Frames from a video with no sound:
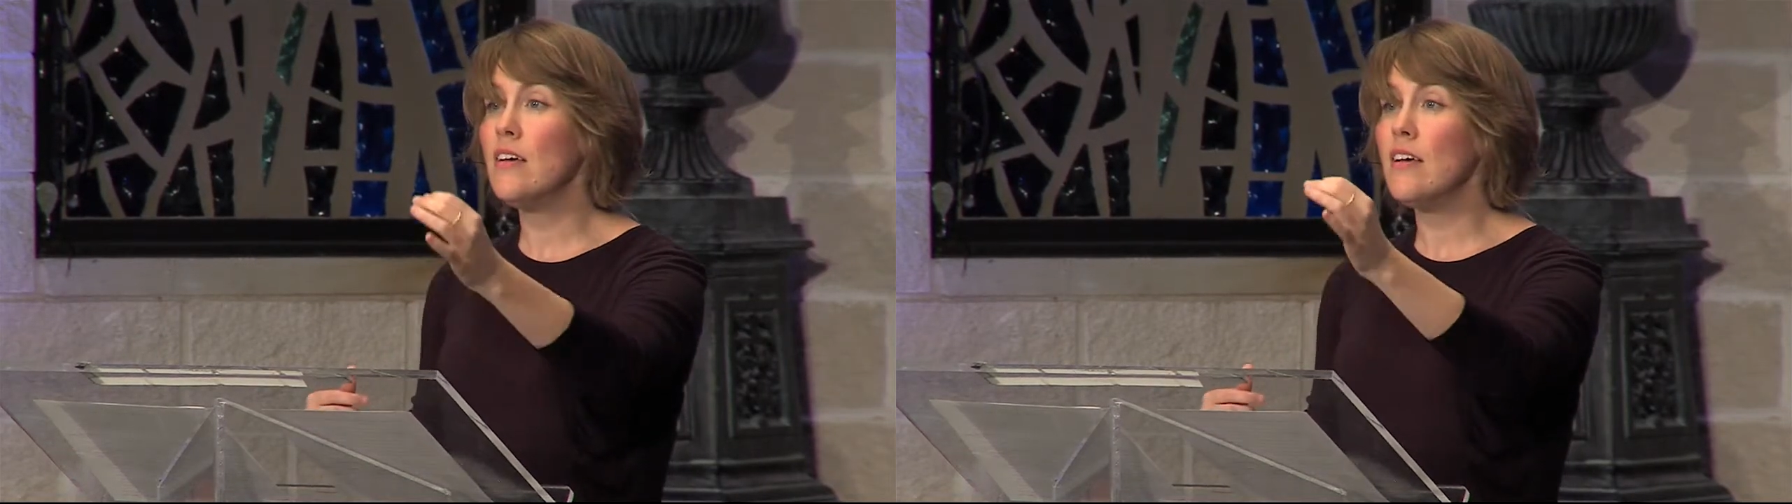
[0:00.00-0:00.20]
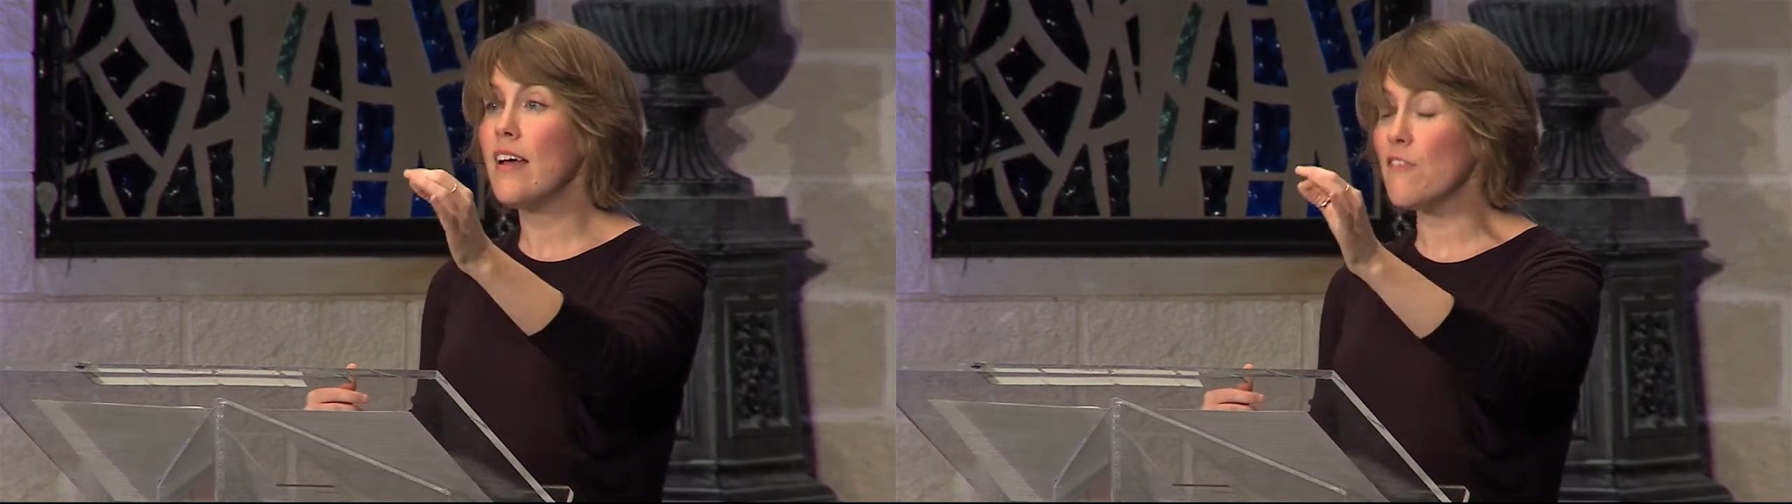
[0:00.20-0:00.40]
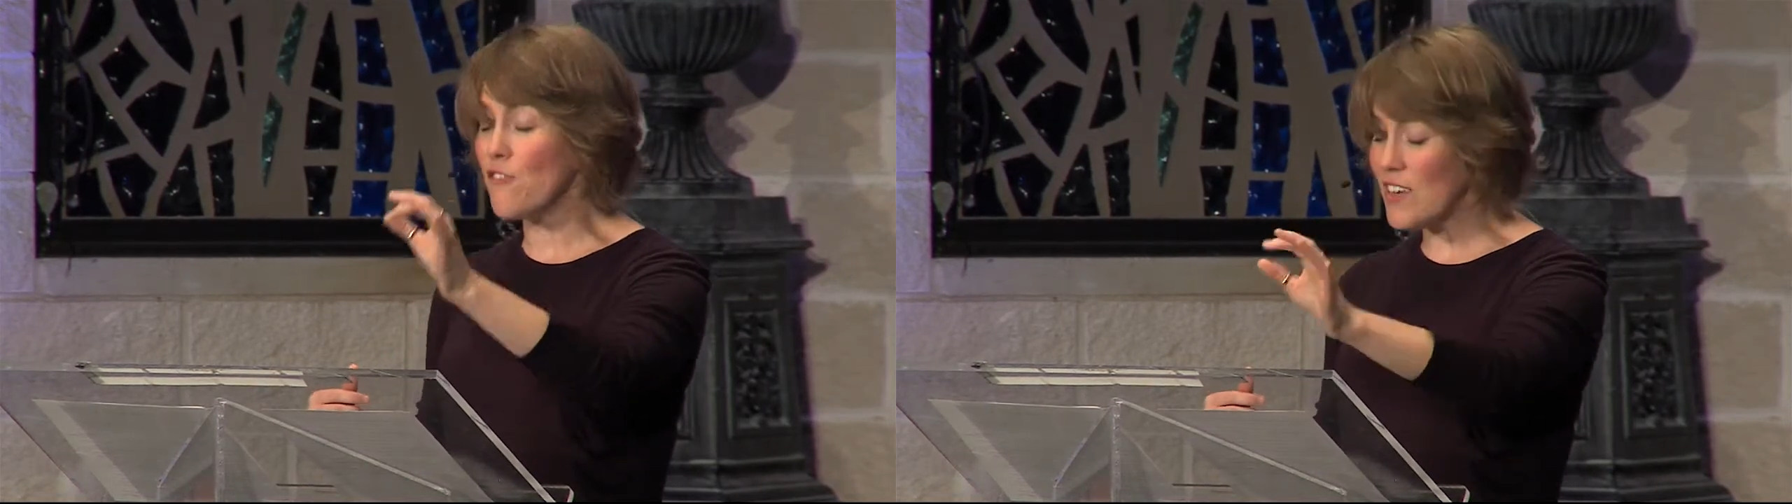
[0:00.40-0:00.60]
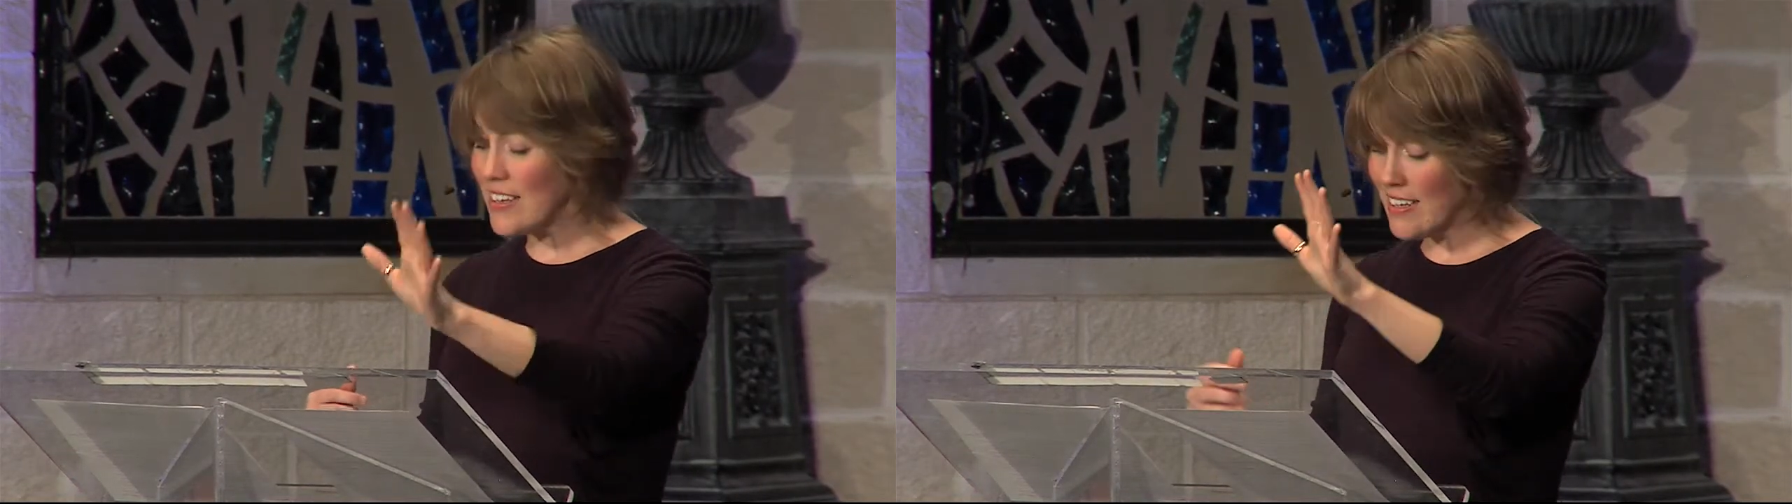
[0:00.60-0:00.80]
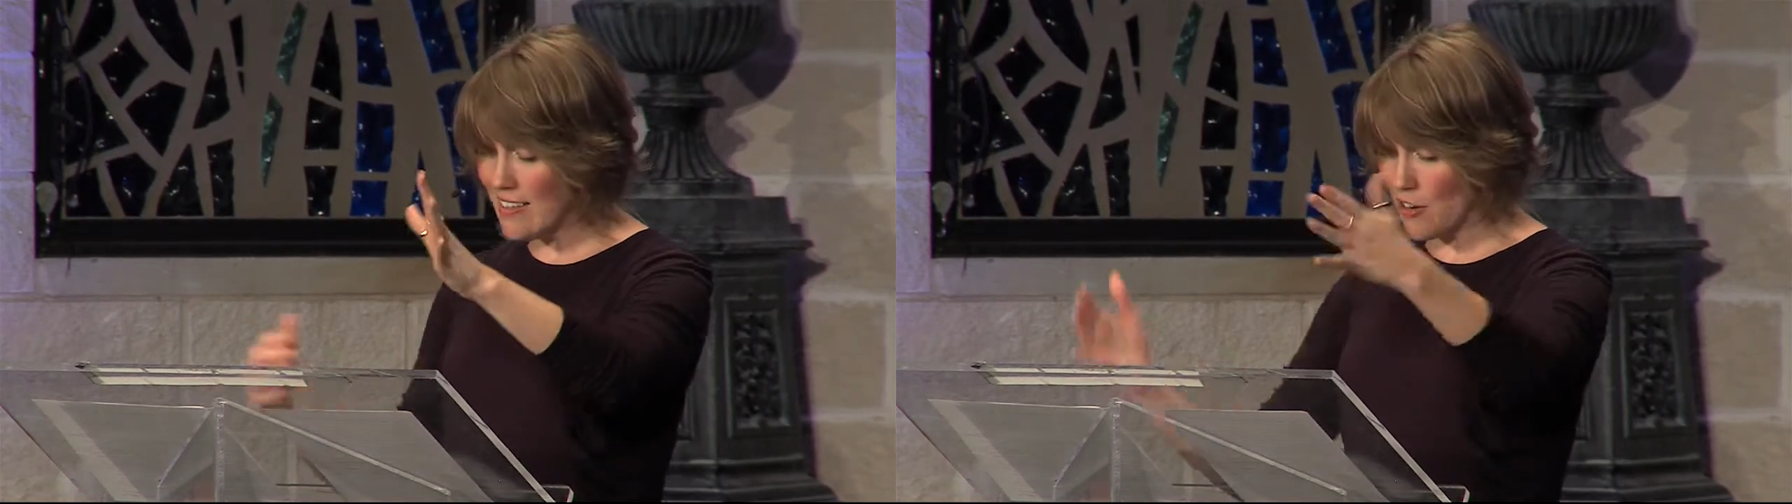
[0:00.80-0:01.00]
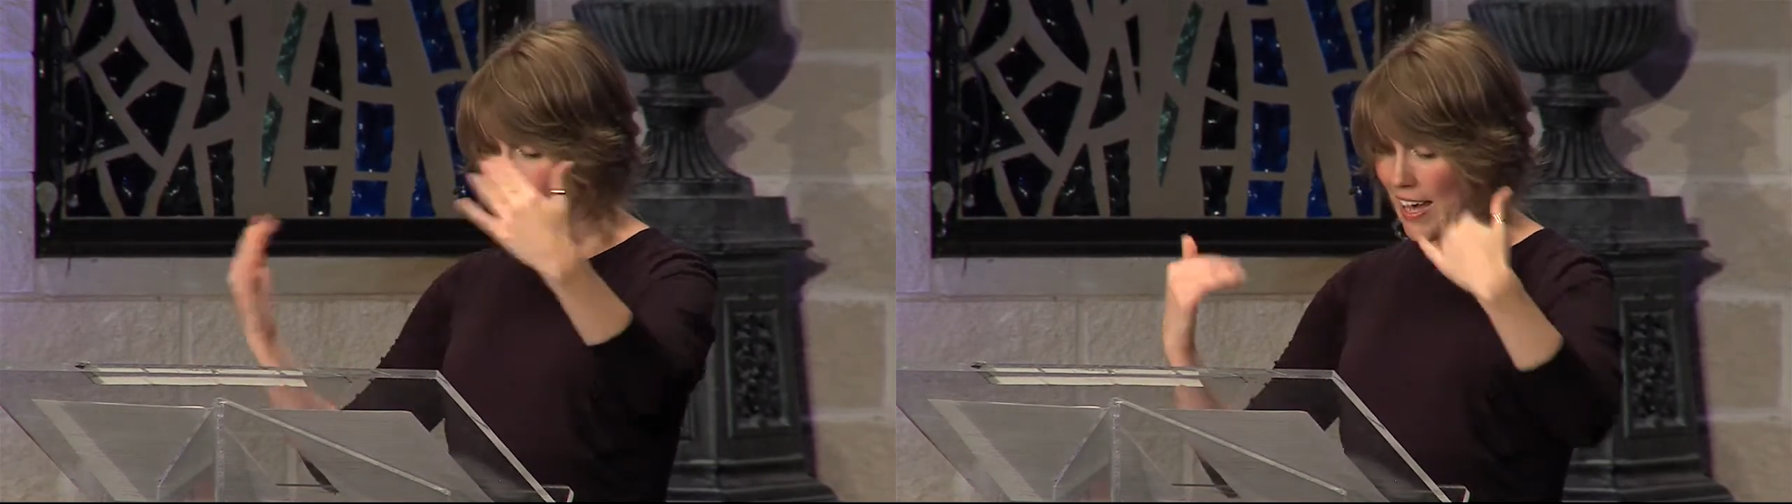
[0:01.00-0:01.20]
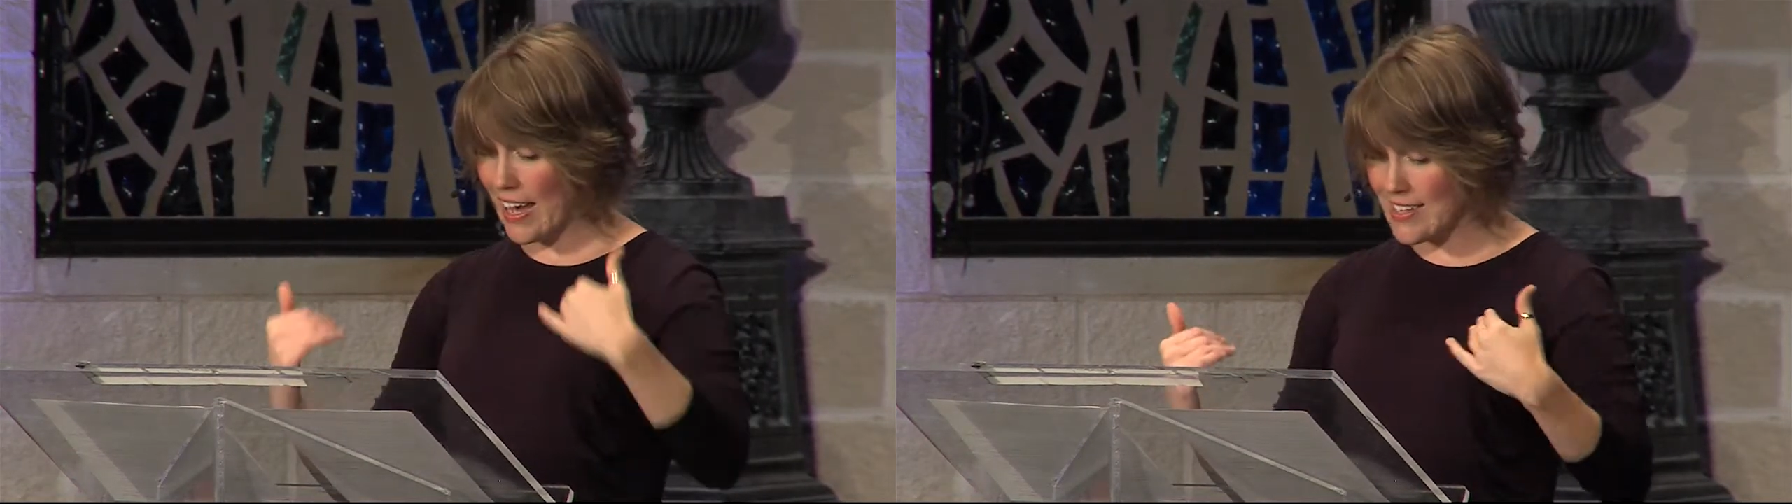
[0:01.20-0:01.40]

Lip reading: and feeling their gaze